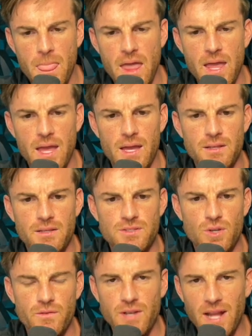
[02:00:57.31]
And
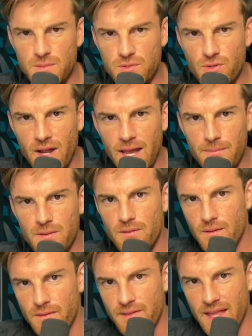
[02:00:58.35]
so if you're not subscribed,
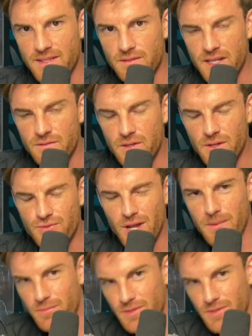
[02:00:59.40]
that's the next video dropping.